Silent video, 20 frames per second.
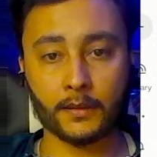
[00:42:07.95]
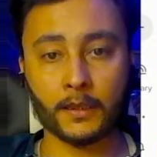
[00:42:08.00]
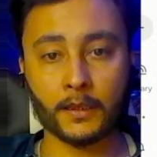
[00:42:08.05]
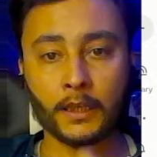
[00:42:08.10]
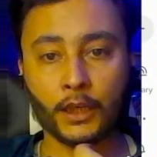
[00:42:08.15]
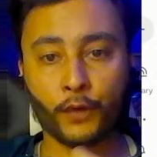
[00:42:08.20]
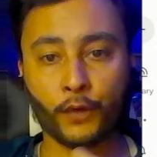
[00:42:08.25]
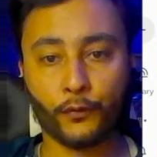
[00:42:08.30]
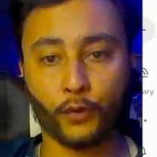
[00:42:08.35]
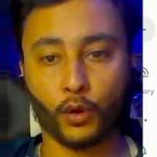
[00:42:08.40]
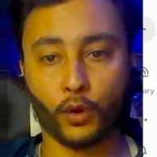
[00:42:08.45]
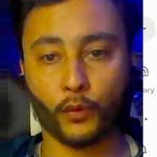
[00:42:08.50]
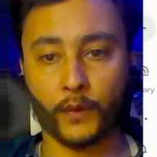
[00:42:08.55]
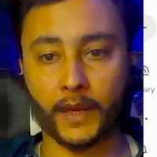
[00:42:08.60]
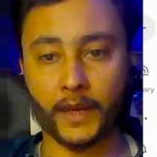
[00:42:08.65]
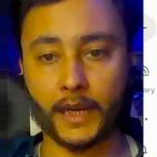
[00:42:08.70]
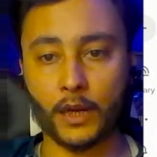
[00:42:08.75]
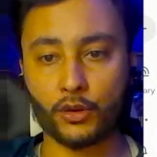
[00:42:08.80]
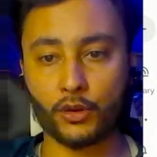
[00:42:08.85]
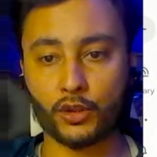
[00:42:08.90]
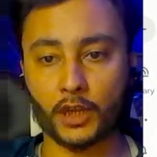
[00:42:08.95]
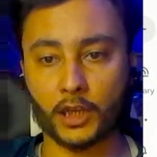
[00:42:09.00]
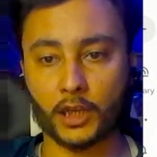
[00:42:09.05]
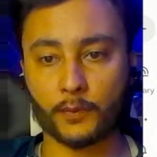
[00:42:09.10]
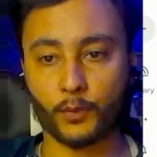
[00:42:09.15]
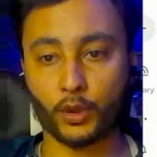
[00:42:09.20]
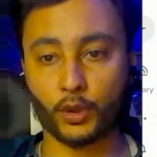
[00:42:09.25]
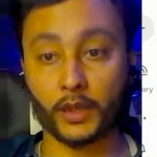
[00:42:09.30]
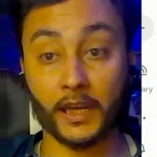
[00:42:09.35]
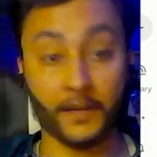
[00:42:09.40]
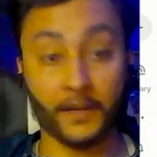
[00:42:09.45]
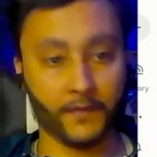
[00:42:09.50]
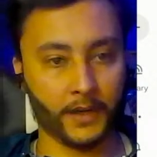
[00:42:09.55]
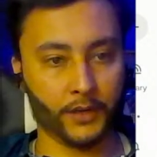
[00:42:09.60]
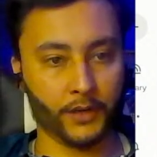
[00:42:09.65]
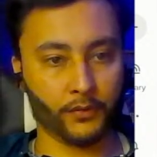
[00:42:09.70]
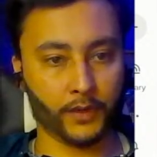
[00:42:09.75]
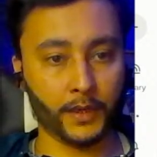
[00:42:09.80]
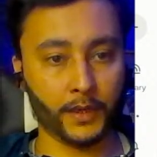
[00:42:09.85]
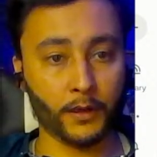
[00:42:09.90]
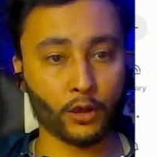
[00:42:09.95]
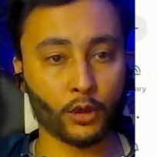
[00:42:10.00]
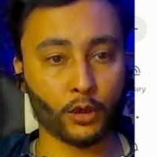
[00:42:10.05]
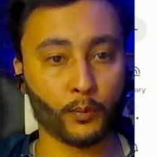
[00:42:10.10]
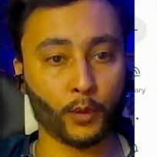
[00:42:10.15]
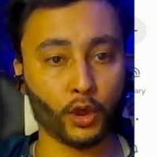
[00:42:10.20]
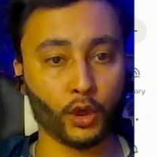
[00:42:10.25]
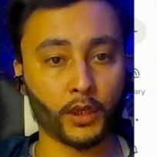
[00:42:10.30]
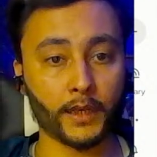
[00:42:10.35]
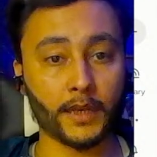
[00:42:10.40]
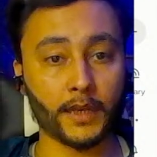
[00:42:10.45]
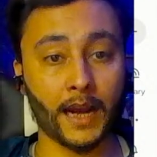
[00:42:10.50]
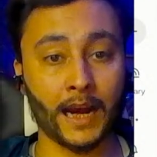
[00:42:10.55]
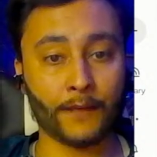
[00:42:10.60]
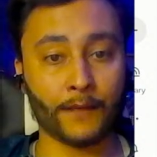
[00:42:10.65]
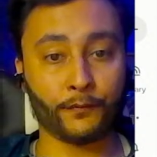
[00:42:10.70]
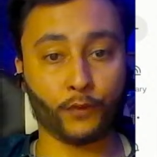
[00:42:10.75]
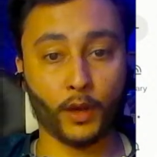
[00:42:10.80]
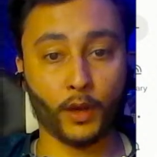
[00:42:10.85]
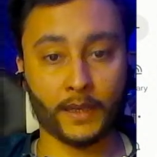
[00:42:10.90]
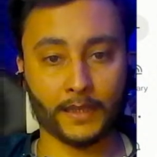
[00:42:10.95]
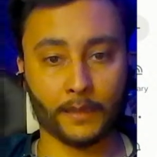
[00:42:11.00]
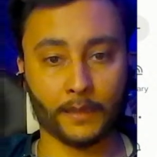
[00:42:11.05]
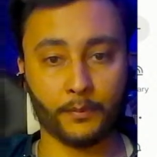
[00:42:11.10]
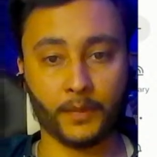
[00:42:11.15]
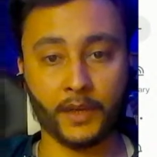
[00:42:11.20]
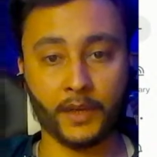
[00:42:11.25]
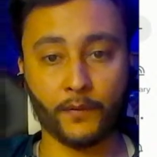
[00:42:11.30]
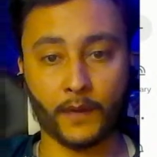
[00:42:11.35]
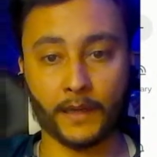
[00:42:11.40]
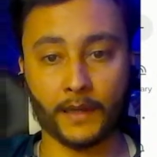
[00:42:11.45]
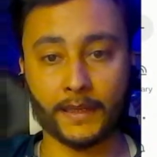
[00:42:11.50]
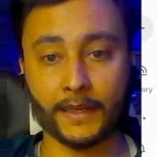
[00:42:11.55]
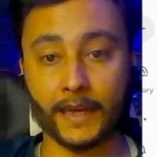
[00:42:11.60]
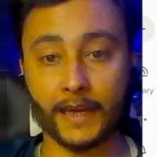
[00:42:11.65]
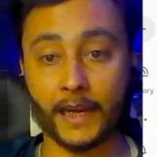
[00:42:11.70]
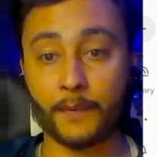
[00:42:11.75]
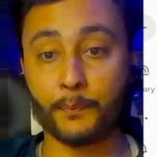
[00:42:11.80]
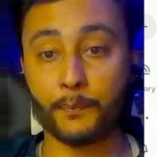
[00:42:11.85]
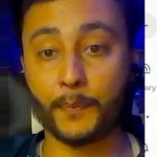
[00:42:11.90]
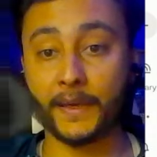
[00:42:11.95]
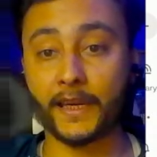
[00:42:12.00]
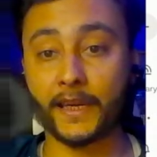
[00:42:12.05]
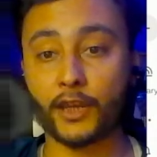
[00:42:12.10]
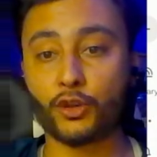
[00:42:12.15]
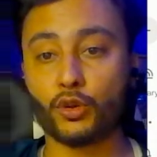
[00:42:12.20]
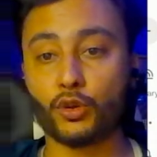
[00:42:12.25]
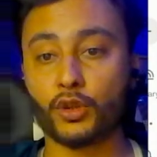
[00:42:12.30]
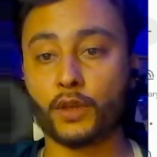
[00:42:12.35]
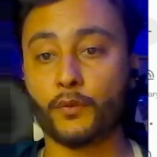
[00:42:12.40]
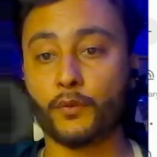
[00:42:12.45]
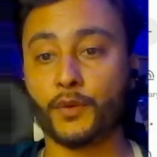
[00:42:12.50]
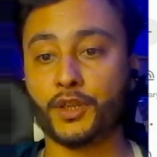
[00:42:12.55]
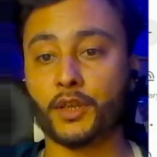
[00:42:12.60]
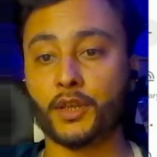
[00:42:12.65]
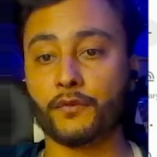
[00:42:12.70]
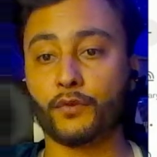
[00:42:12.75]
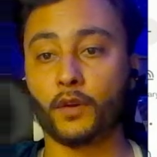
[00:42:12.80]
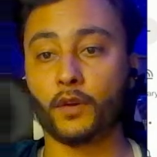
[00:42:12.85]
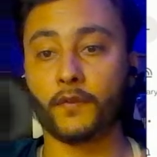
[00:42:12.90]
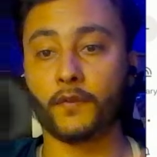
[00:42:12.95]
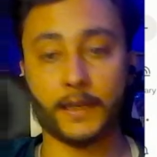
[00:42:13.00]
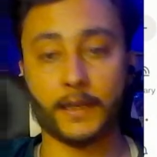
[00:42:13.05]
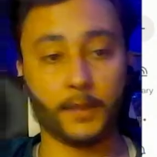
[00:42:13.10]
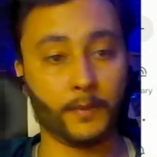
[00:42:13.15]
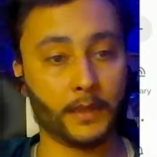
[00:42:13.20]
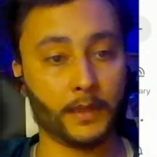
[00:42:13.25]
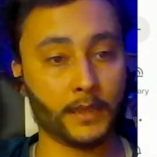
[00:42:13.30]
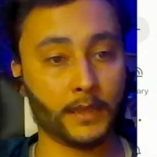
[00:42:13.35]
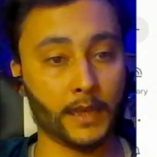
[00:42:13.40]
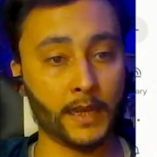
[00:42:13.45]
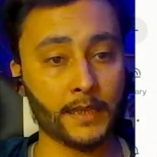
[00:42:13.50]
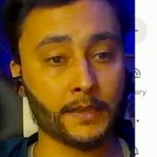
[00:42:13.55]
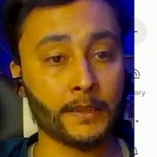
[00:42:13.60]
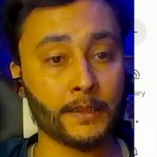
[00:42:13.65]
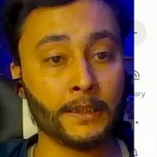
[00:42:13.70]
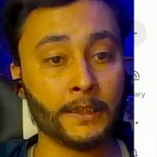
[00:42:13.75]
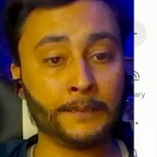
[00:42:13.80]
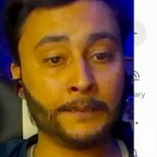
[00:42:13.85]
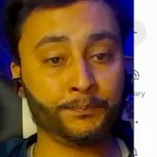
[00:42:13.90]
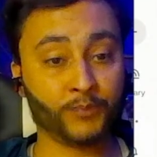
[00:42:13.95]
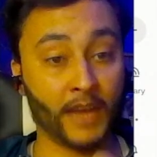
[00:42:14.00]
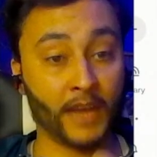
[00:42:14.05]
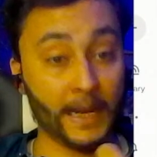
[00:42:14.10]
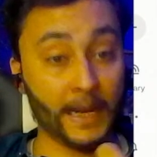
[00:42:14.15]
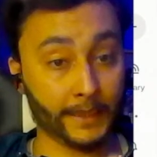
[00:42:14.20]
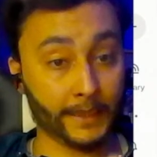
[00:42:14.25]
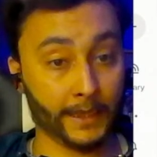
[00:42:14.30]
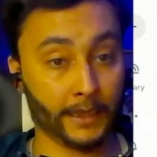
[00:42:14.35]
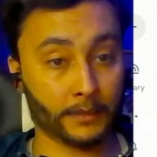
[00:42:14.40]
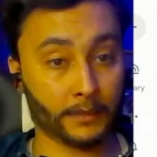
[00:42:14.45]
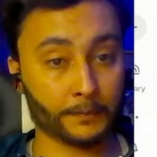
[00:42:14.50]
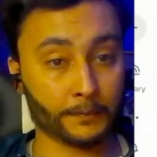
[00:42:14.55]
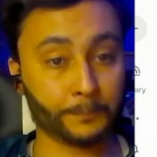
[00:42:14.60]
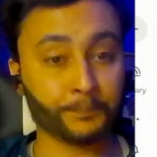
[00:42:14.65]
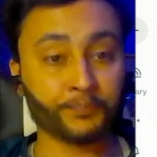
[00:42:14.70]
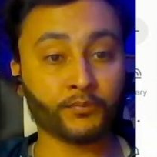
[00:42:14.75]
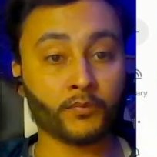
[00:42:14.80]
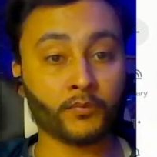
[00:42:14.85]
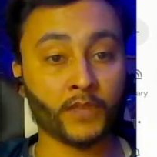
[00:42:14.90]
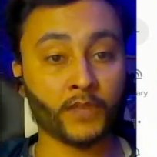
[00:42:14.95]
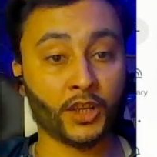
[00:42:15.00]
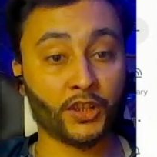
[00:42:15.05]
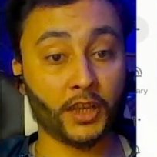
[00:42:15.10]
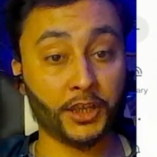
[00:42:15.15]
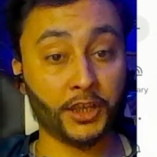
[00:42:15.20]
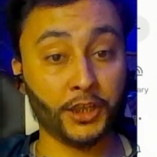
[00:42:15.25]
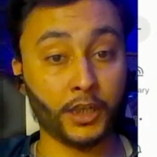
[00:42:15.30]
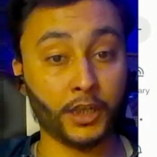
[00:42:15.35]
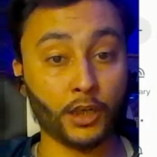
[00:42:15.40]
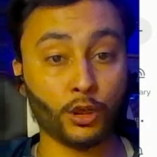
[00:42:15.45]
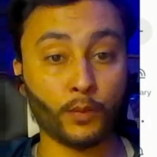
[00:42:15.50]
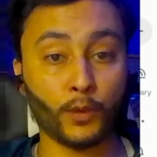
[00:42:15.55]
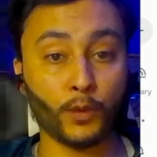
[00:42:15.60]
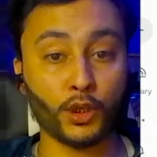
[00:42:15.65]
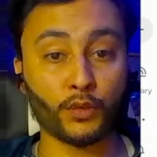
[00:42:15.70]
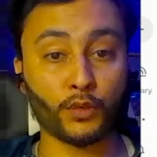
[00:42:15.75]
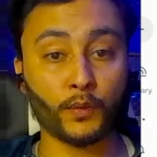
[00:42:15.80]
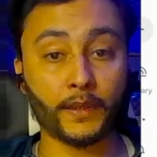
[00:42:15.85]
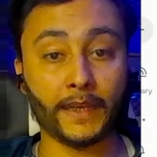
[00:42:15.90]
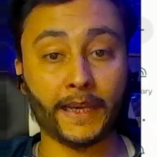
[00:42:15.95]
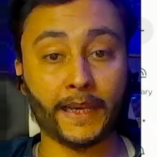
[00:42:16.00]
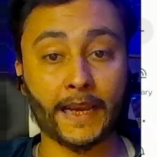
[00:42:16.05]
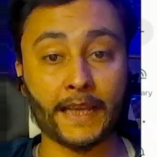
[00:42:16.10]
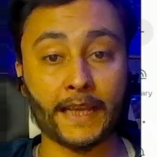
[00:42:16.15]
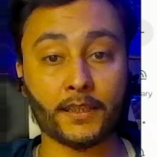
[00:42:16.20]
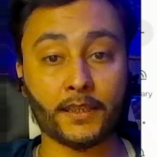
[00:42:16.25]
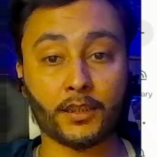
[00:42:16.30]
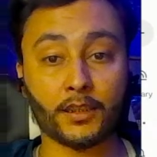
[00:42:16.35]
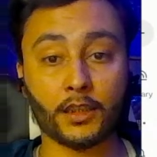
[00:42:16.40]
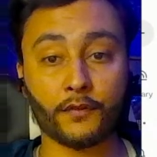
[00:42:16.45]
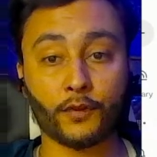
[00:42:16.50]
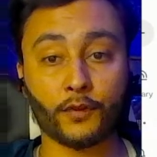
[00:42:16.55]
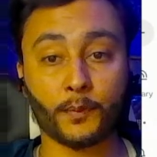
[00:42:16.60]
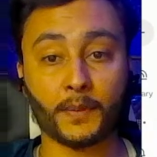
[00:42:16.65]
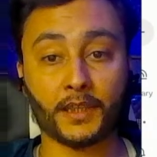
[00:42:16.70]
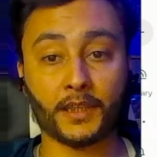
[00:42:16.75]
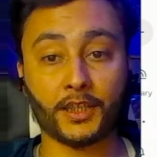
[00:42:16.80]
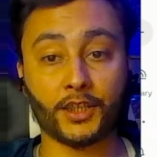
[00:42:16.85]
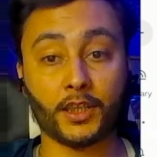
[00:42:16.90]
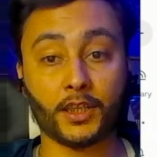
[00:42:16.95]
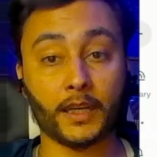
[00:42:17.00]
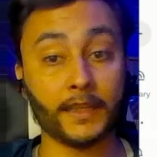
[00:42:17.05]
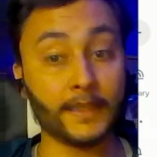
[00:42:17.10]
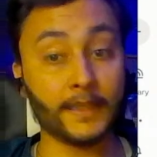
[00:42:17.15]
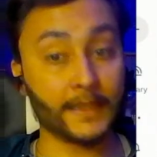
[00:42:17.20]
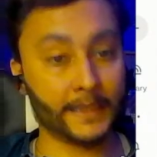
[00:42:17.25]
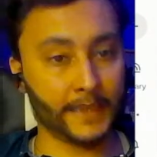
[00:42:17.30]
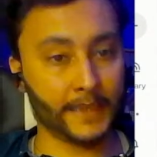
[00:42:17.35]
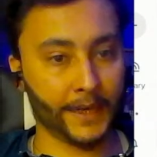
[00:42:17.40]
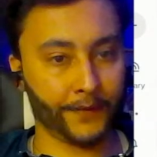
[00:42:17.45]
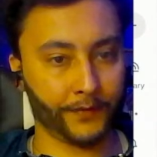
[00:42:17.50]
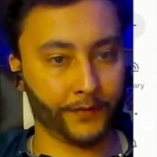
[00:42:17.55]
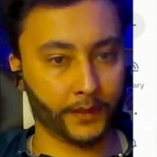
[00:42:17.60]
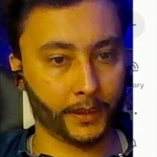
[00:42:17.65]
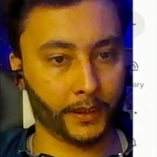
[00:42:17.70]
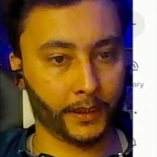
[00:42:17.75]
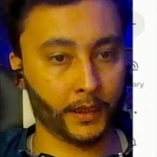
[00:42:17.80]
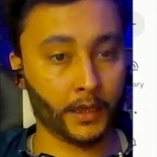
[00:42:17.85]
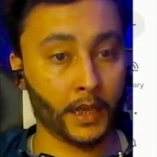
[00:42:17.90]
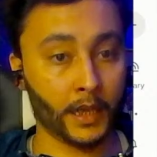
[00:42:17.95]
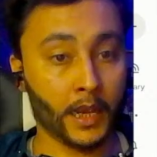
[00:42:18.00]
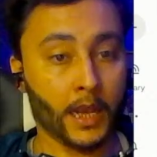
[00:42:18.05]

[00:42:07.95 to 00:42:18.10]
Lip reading: for warehouse transport and inventory, robotic arm for assembly, welding, and picking using vision for flexible tasks. Healthcare, surgical robots with AI assistant for precision and safety.